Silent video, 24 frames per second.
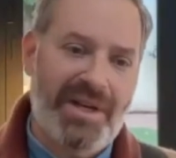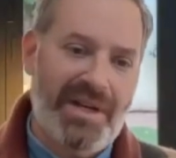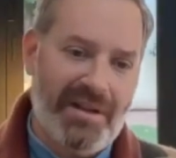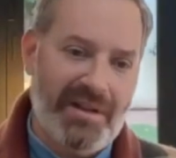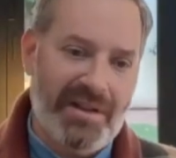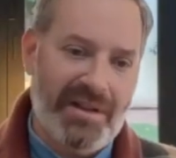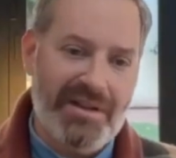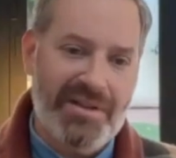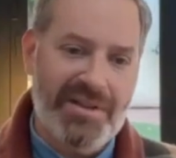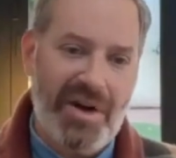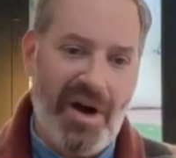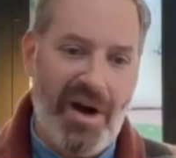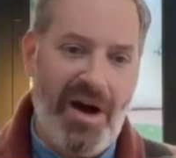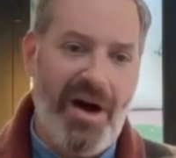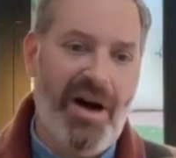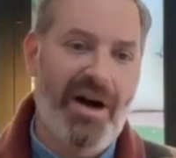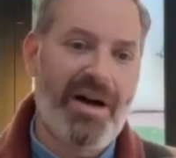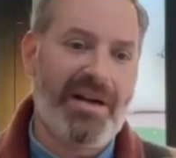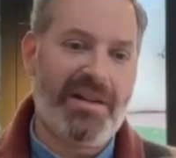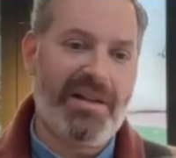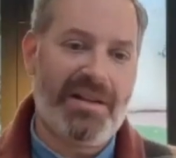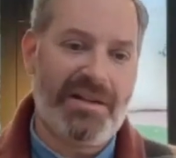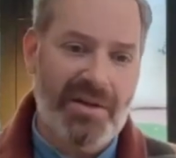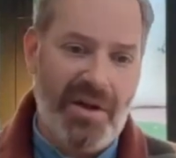on the dog
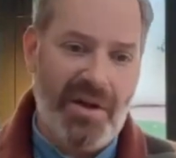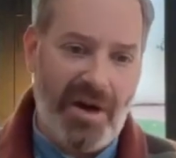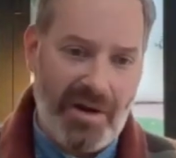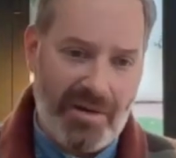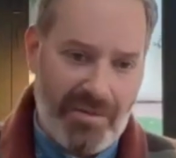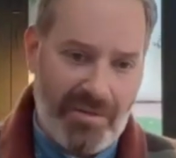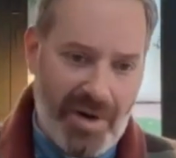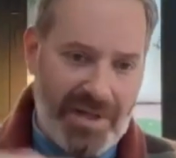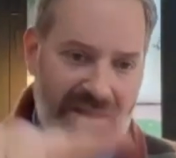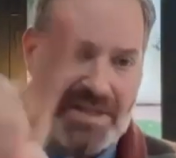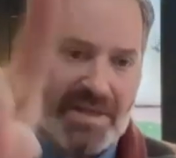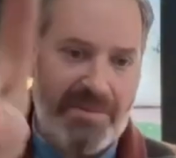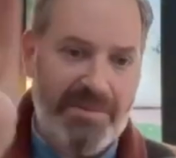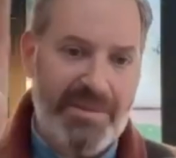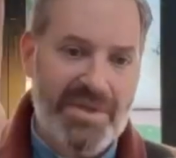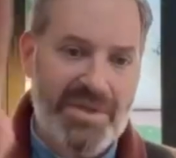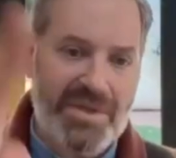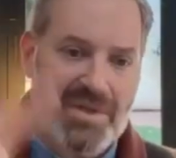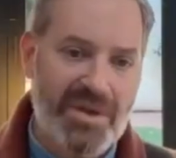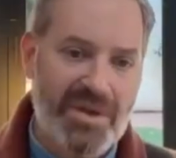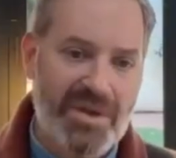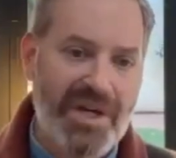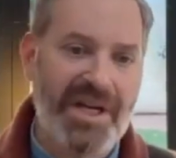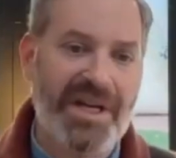and the dog runs up the
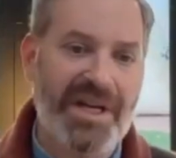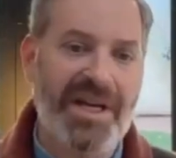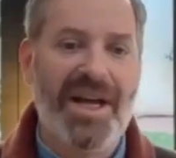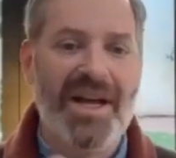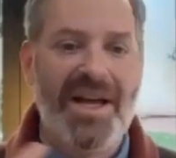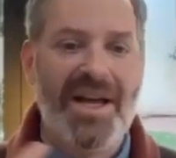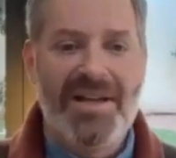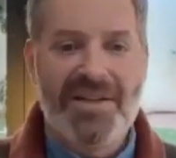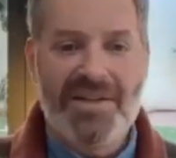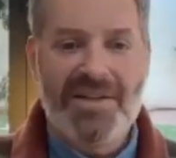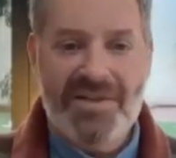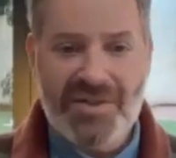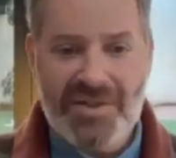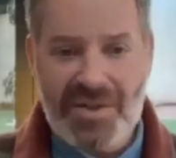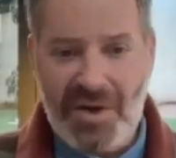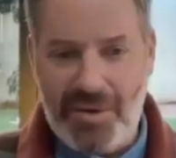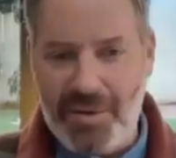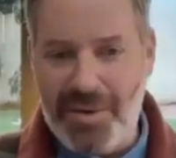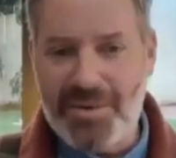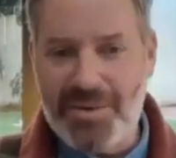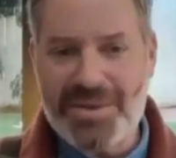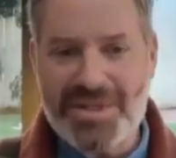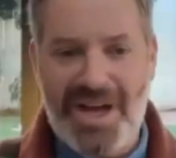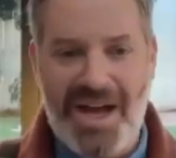street. Mm-hmm. So it
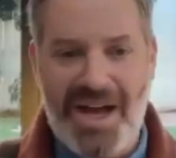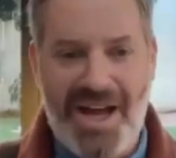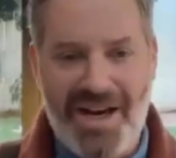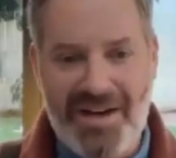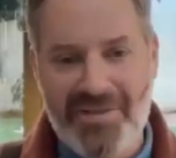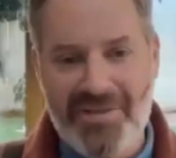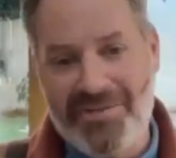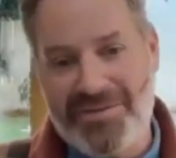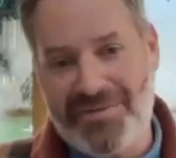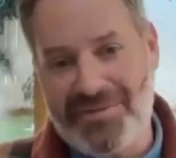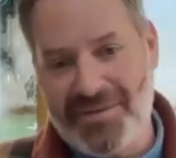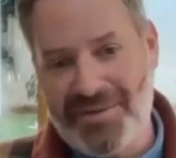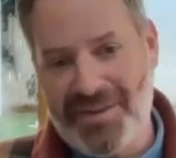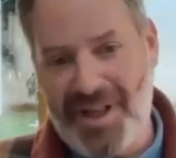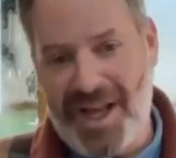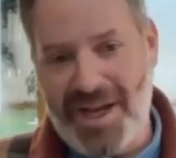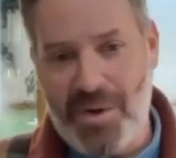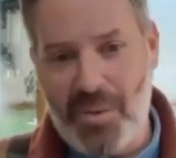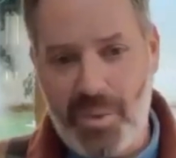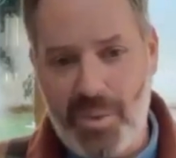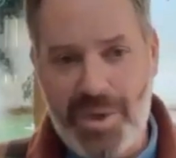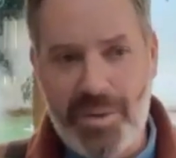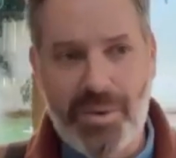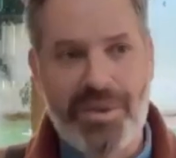was kind of like
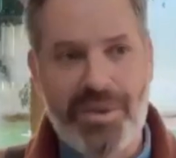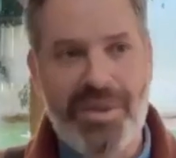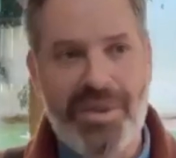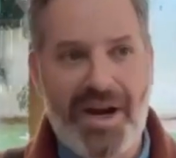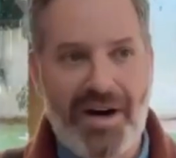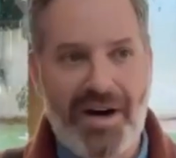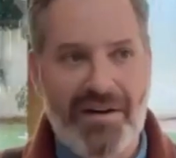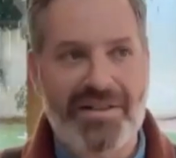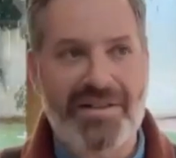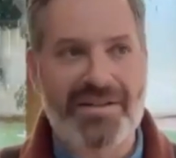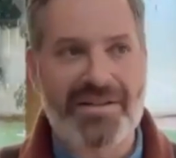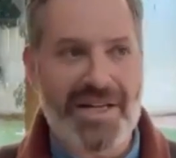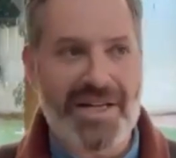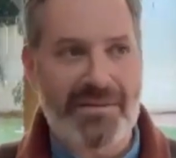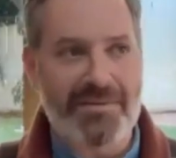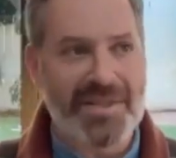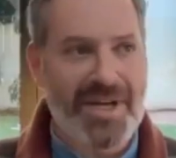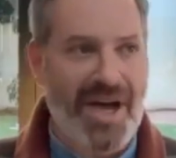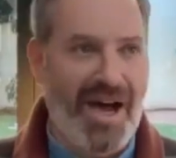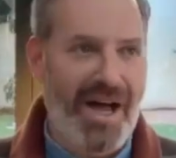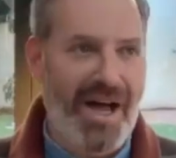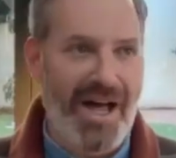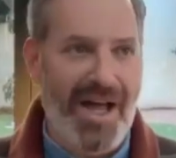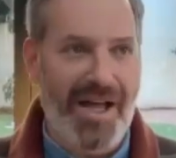we were there at the same
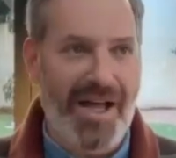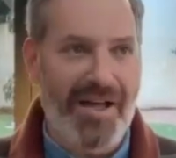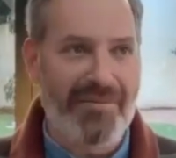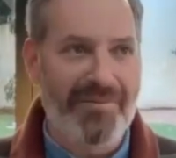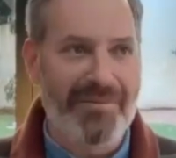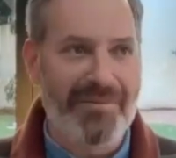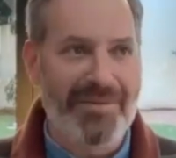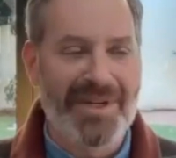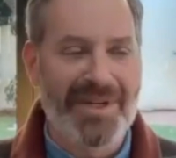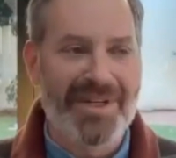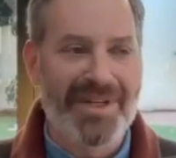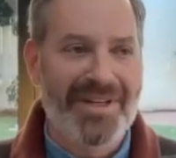time.